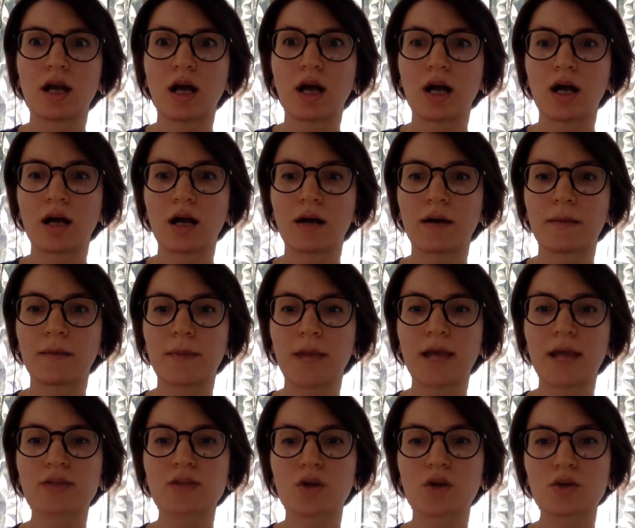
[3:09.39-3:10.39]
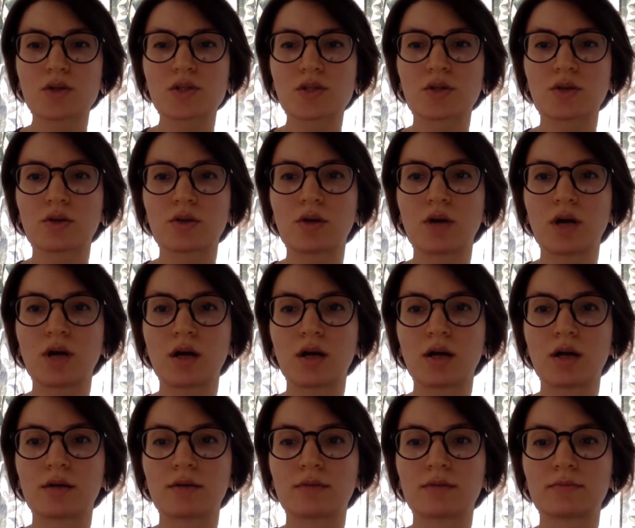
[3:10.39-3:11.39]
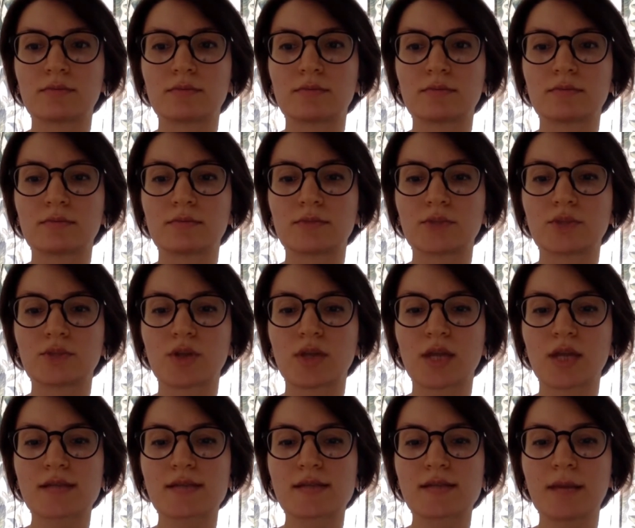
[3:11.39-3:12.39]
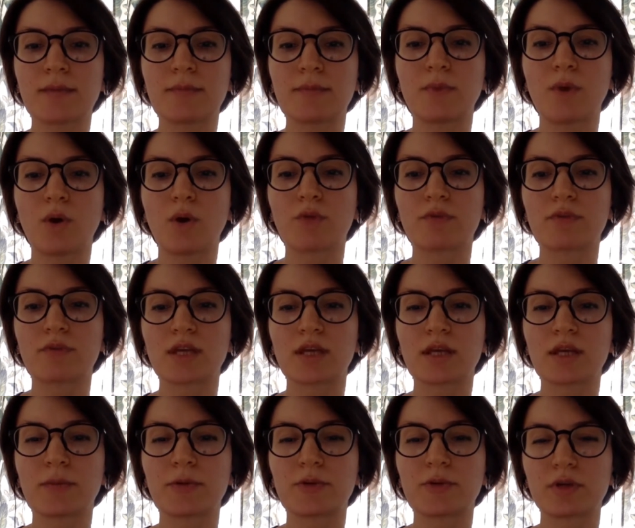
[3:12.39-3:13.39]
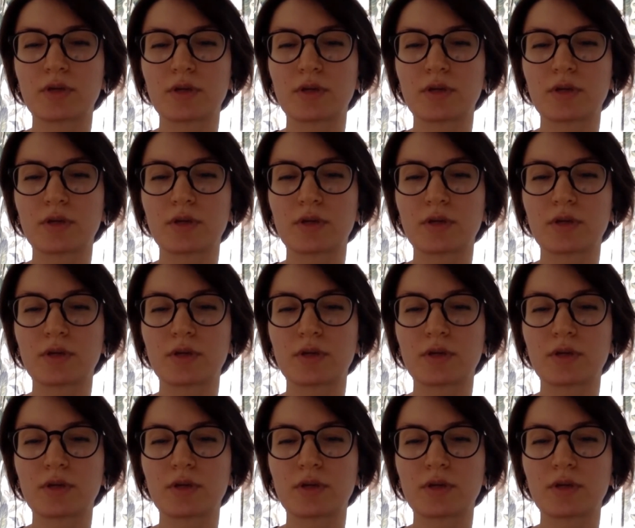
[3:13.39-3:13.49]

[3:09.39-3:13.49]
And also, some of the